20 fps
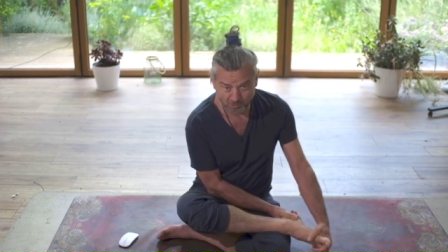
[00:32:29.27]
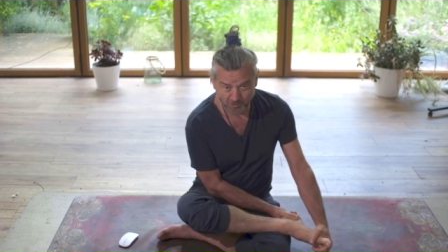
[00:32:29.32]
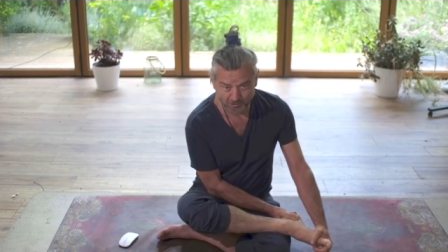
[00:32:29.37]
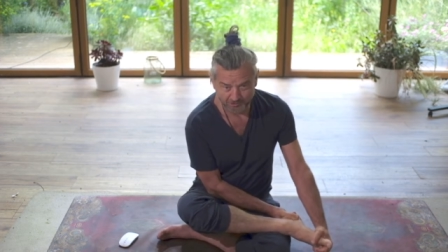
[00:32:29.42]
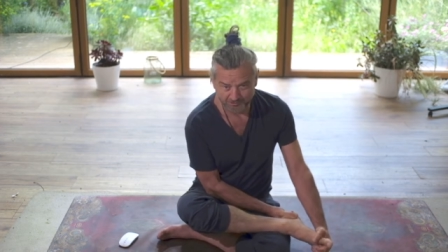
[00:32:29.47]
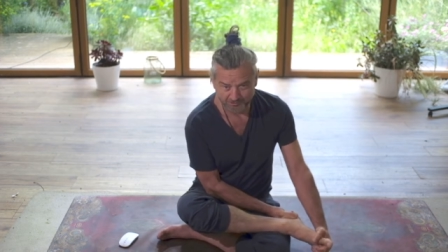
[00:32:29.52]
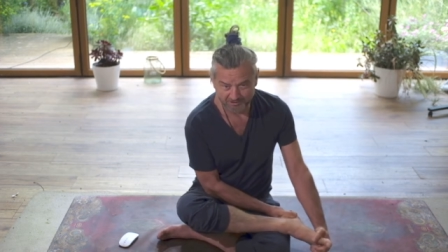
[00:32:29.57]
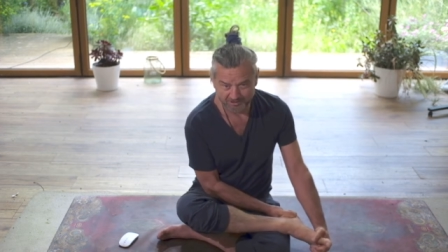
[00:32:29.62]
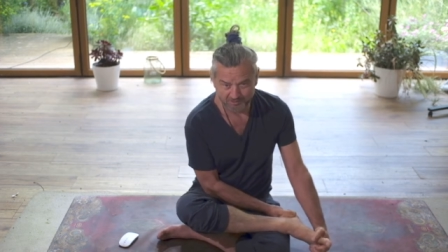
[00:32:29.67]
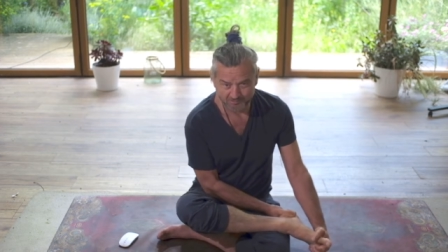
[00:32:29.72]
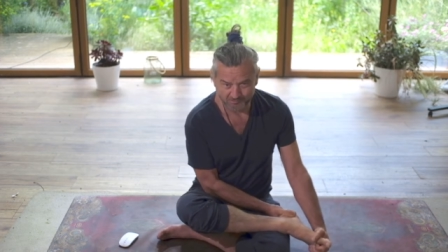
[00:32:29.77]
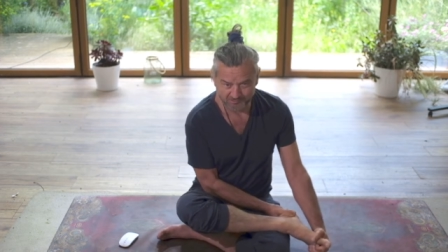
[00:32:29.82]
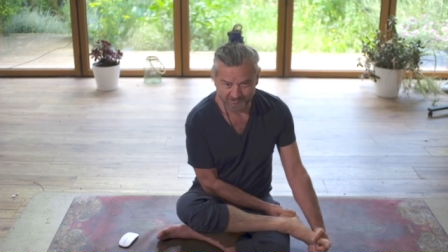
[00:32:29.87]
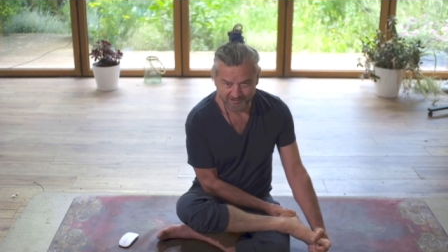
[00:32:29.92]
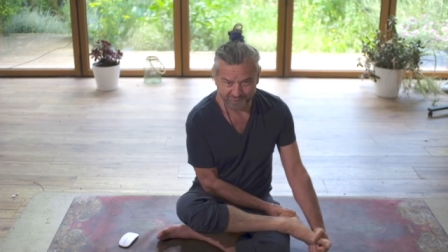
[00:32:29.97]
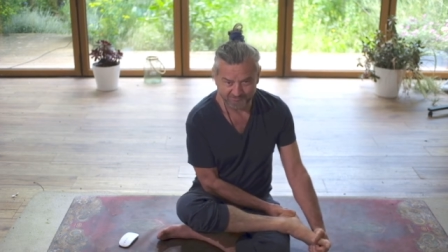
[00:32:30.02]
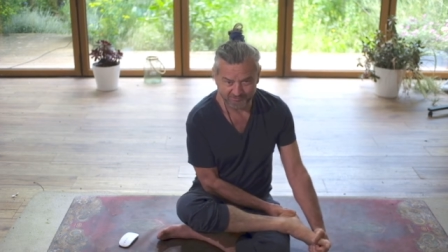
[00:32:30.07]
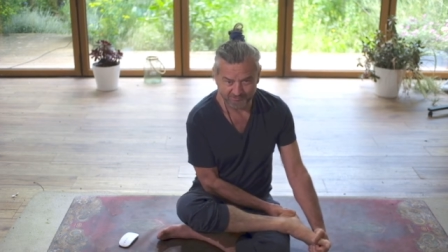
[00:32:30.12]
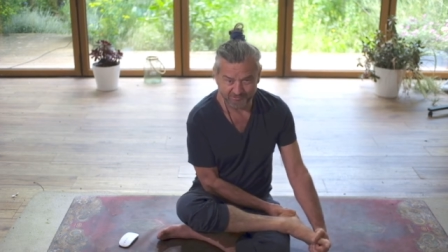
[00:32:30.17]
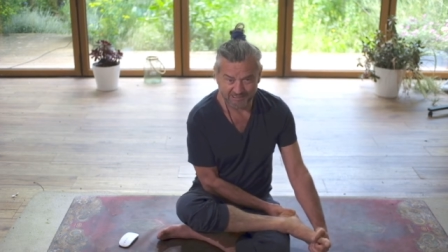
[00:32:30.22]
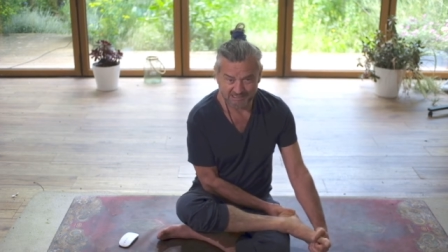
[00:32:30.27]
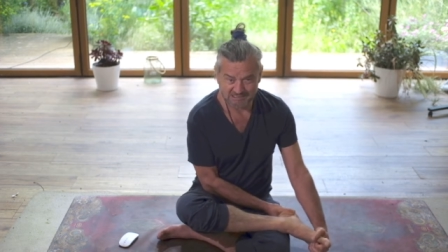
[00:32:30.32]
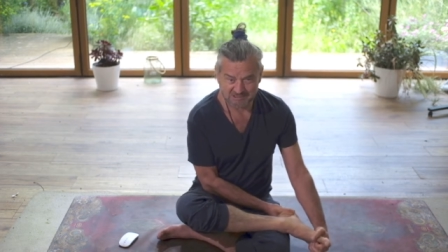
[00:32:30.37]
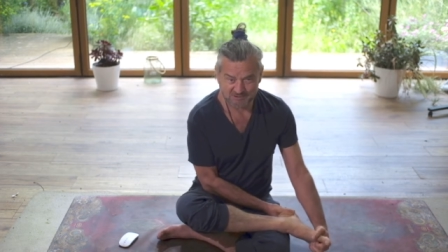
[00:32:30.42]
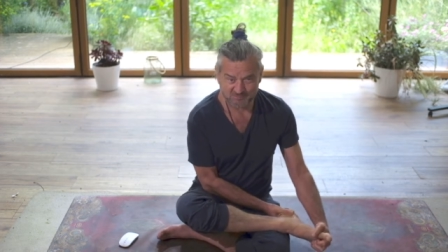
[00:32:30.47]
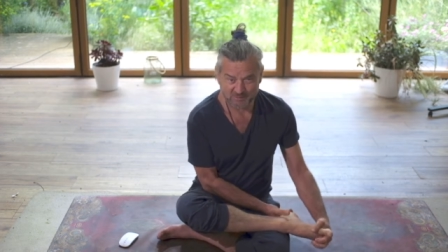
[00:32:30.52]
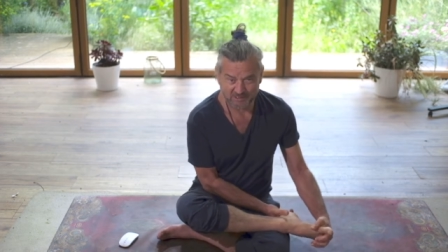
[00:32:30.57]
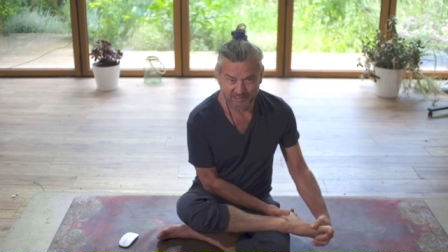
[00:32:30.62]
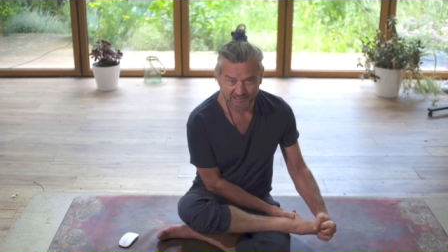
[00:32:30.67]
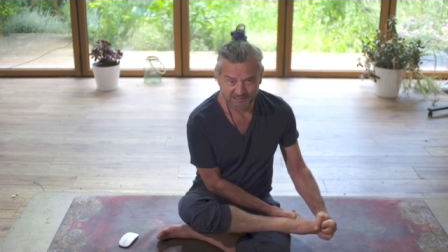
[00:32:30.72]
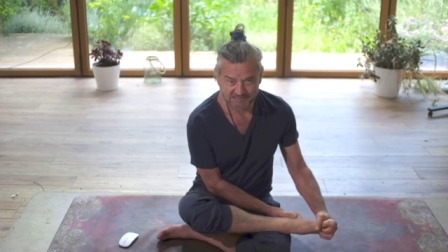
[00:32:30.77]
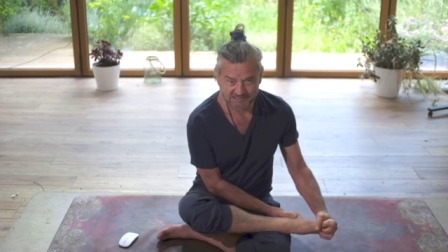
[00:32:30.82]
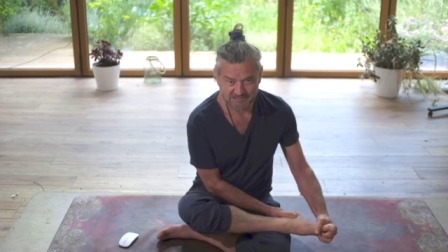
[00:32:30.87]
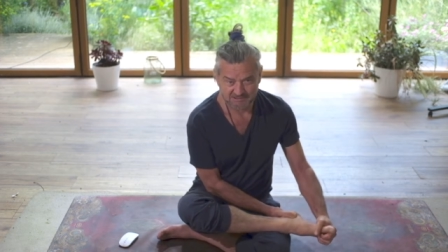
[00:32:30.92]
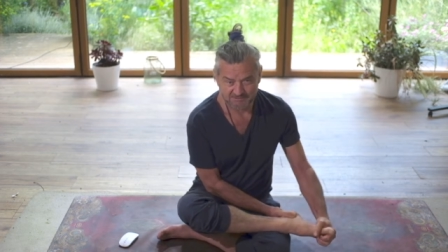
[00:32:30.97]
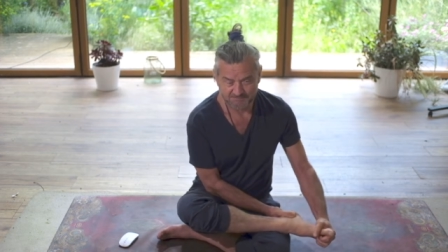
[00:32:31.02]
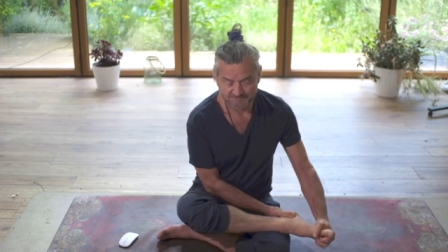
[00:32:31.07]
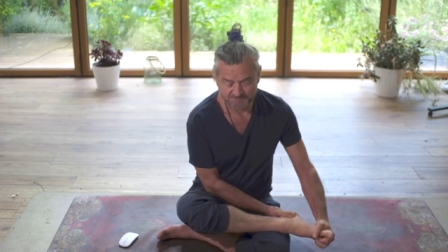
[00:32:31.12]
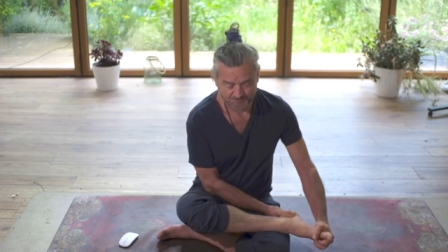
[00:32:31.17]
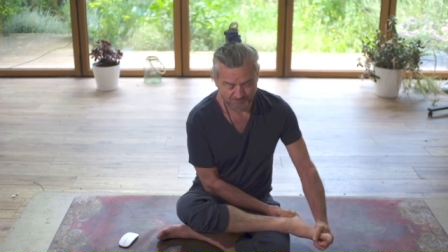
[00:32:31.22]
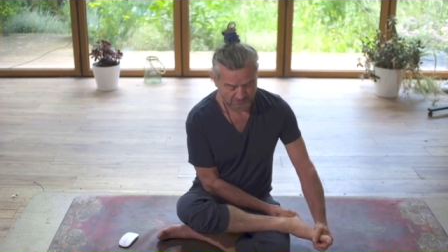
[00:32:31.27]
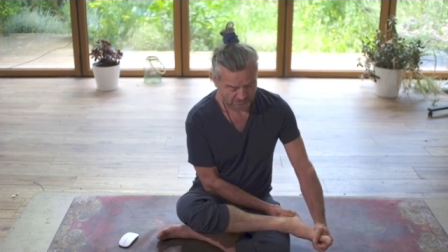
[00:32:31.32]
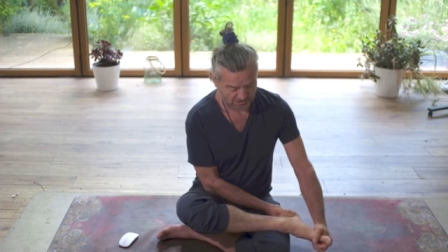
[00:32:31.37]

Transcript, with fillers: pulling on it will give you that space,